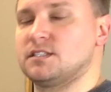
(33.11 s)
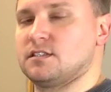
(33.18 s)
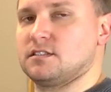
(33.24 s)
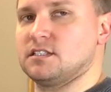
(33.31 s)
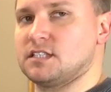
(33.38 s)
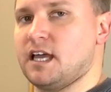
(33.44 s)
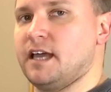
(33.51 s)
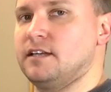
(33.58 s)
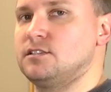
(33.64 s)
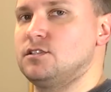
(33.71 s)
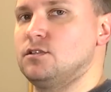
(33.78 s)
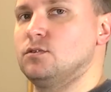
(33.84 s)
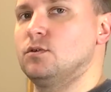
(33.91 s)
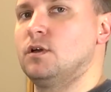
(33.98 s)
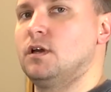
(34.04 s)
It's
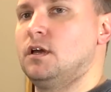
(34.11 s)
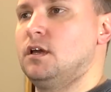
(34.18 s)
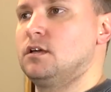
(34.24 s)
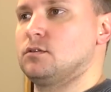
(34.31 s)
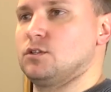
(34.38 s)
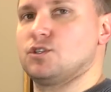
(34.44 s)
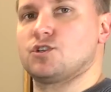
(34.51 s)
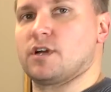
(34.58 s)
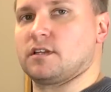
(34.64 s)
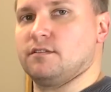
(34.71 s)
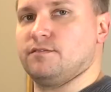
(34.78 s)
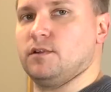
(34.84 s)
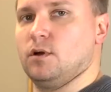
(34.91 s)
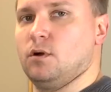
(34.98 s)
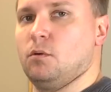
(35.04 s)
designed to
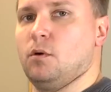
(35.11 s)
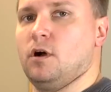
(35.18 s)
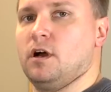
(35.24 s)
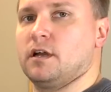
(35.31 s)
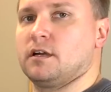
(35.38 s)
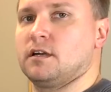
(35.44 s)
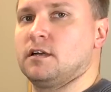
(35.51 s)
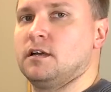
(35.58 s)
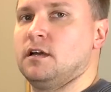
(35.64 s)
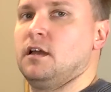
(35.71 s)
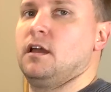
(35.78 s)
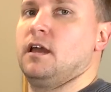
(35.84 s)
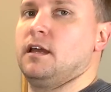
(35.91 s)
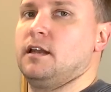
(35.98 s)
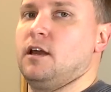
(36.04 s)
restrict the flow of water